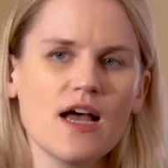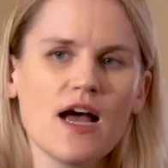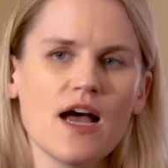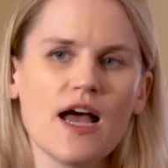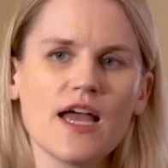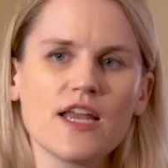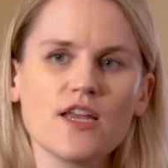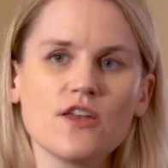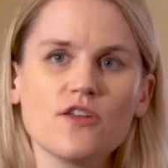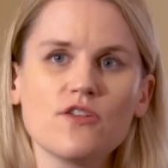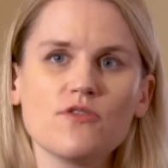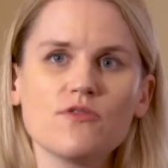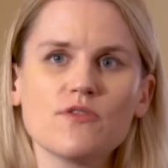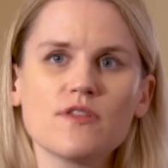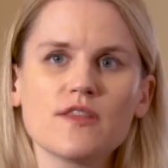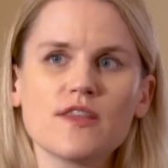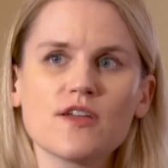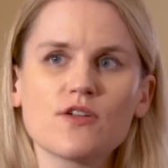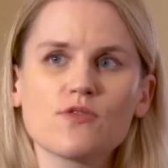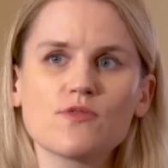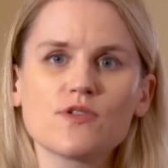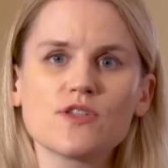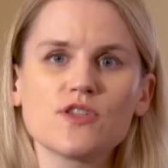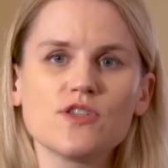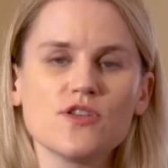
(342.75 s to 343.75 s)
I knew that
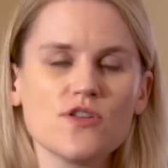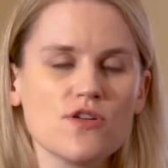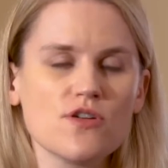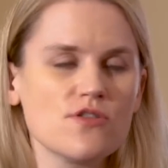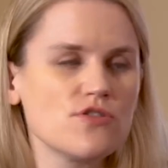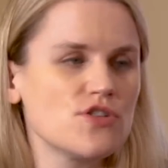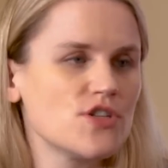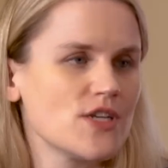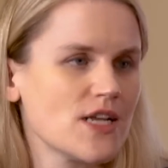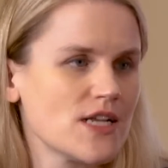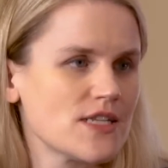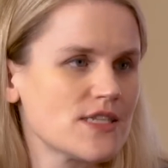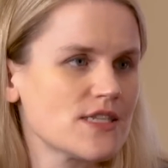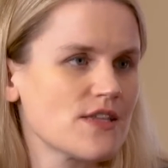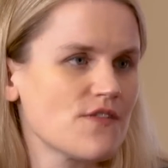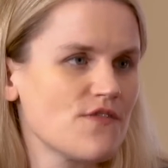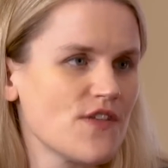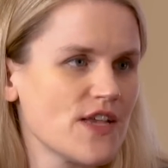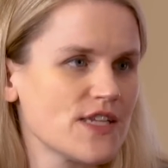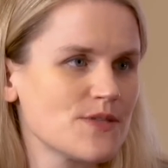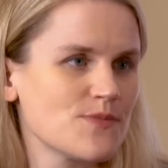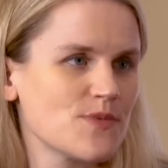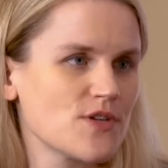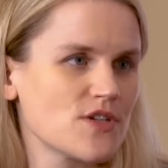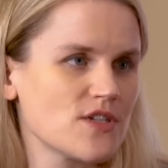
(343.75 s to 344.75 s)
there was no chance that
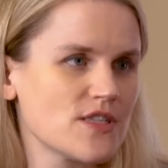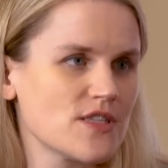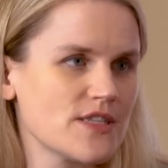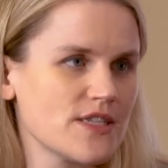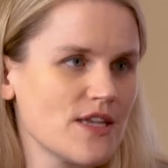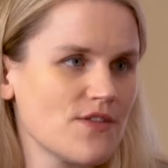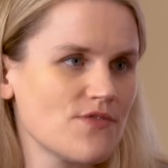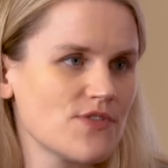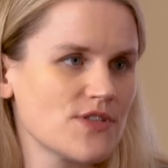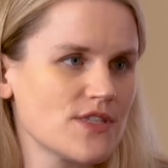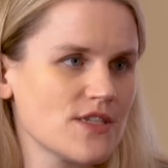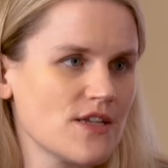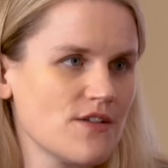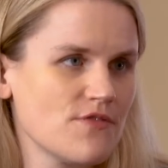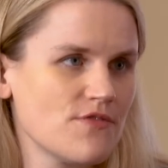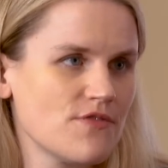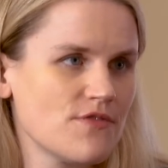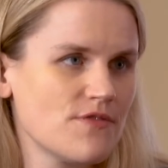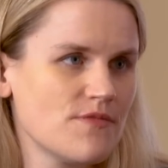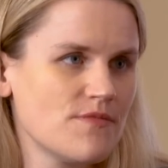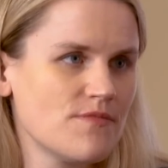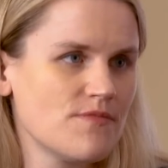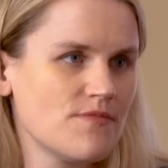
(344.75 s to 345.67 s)
Facebook could save itself.